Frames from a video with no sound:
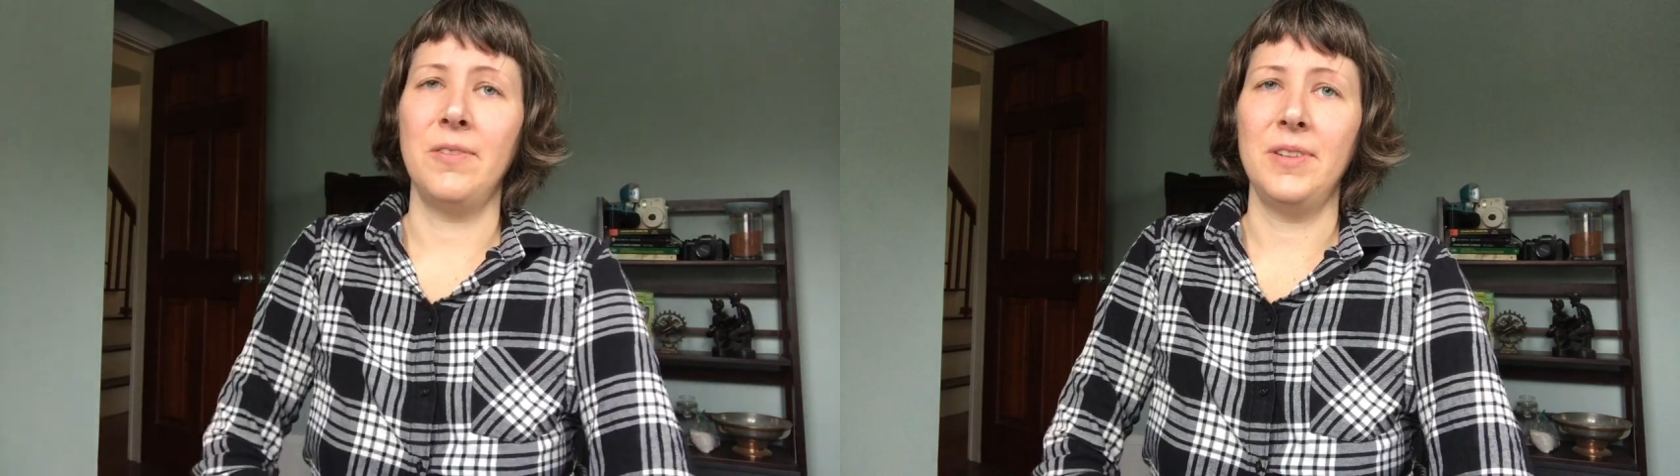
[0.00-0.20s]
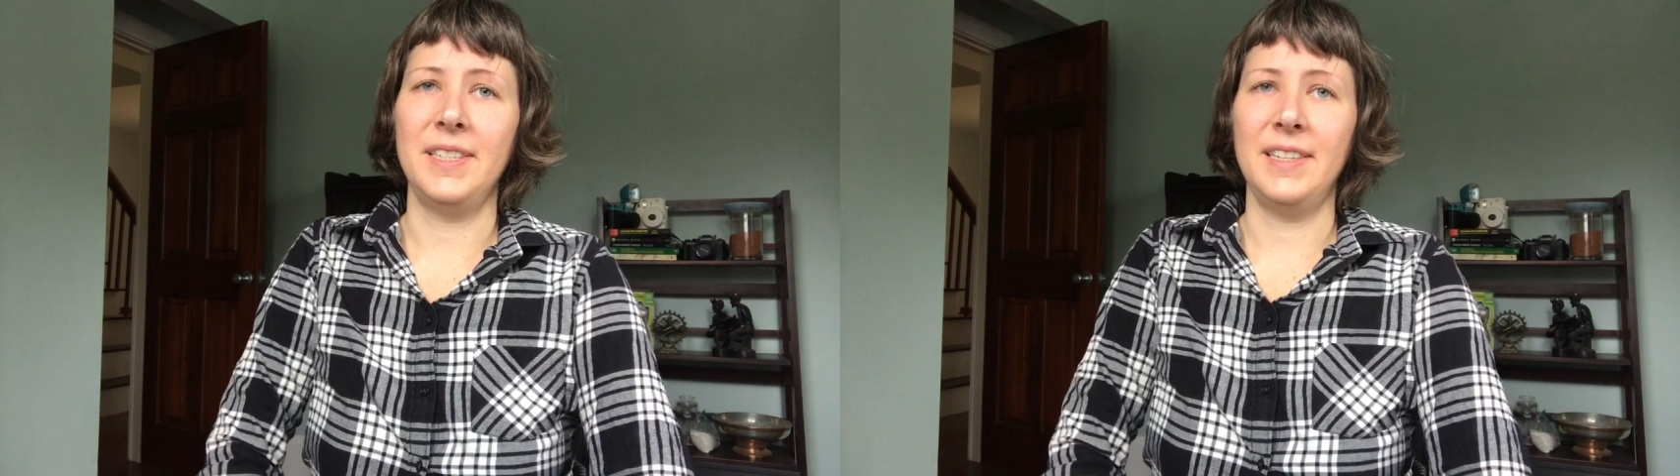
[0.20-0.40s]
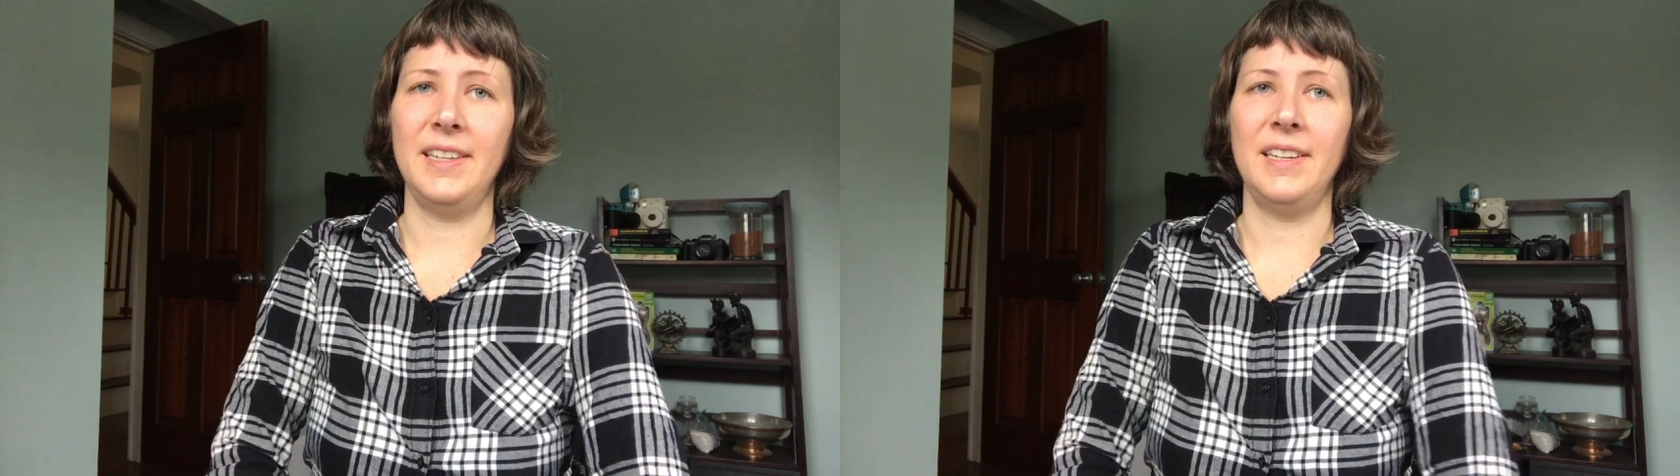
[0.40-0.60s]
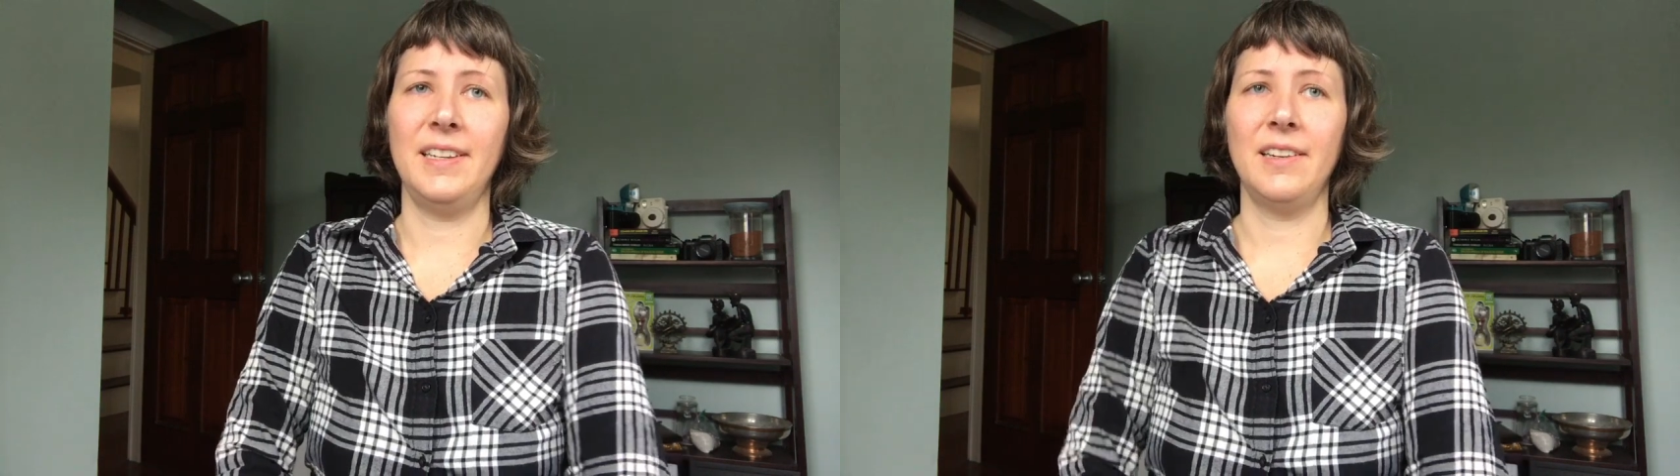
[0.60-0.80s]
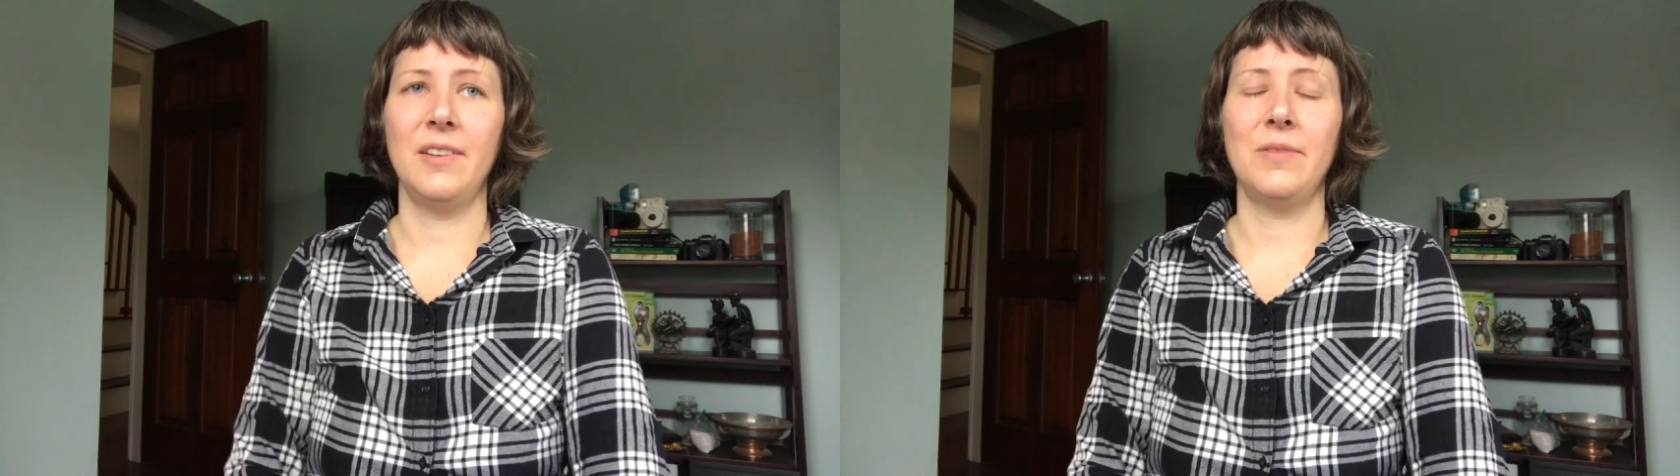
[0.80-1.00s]

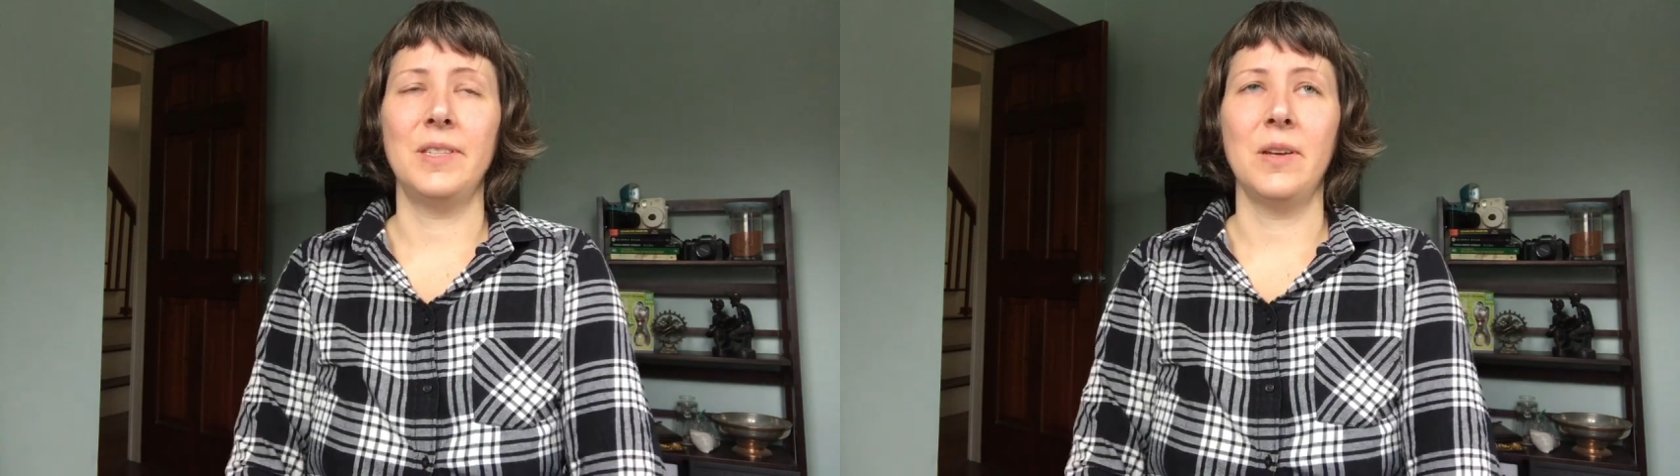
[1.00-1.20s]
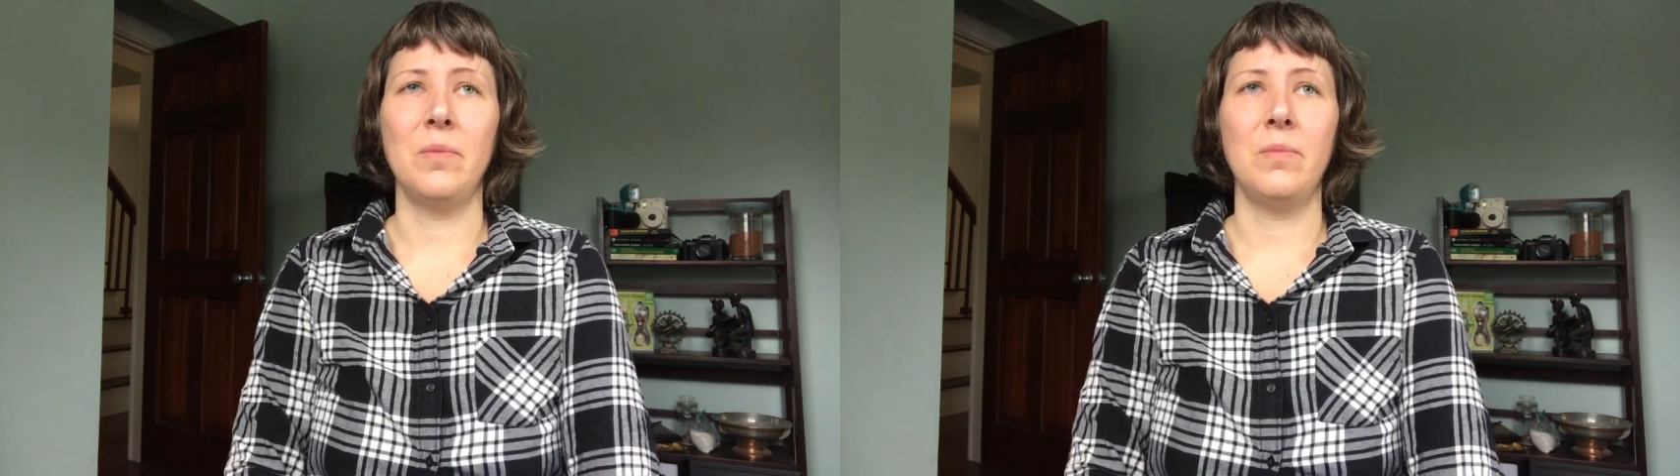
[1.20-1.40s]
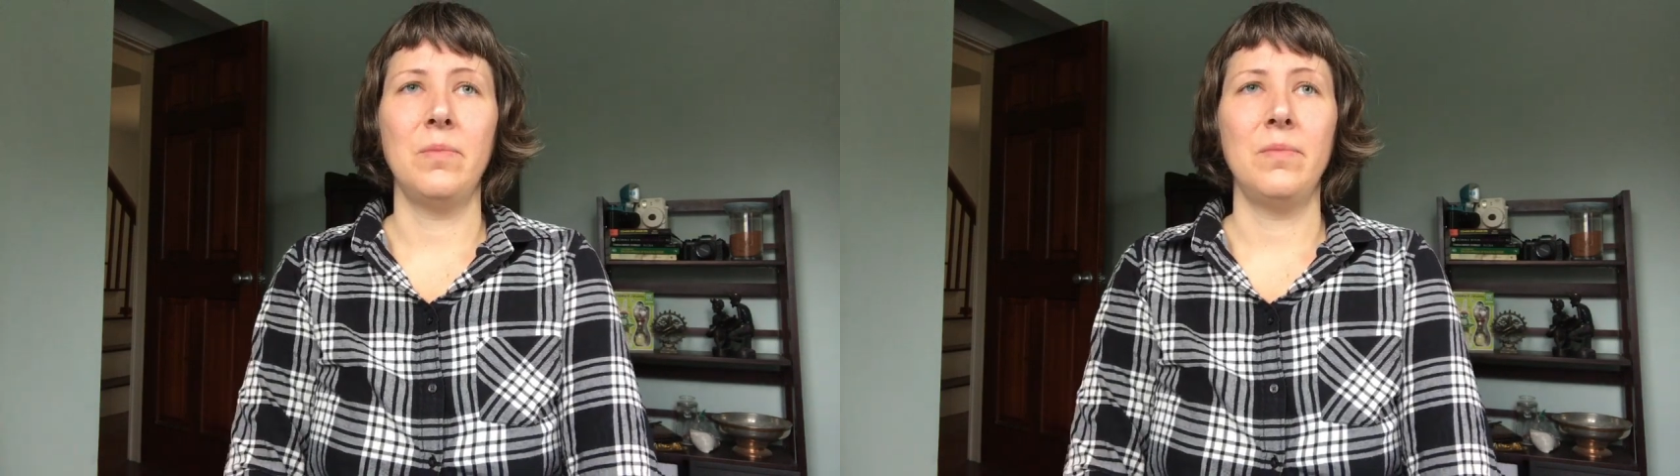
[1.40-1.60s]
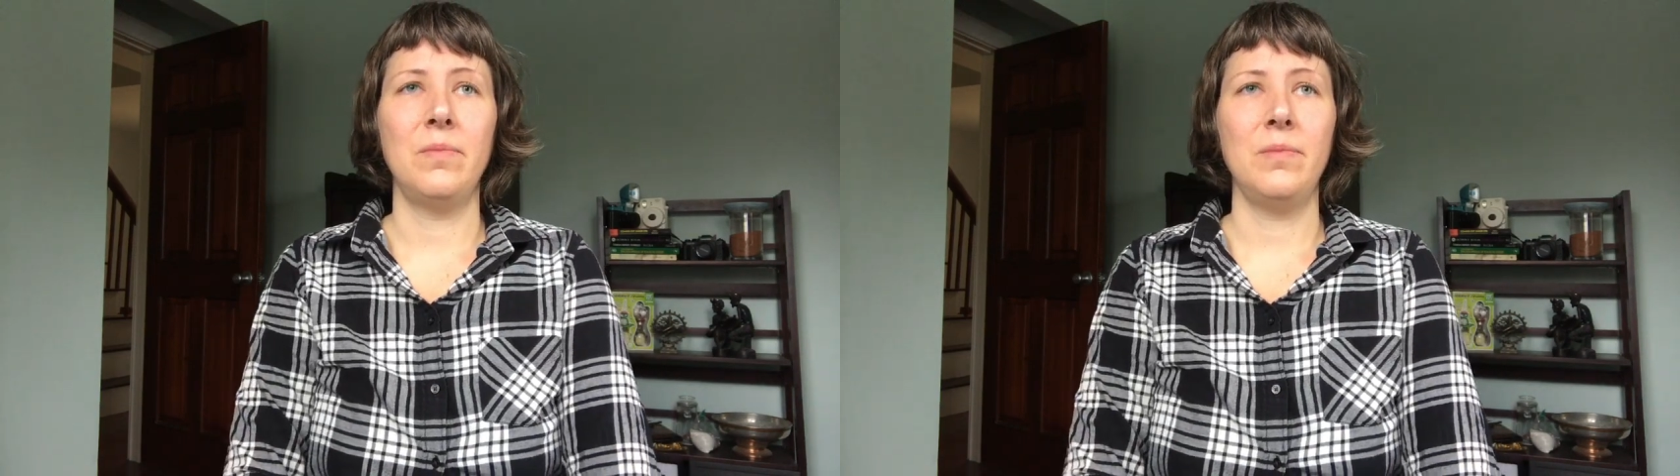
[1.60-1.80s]
recently of some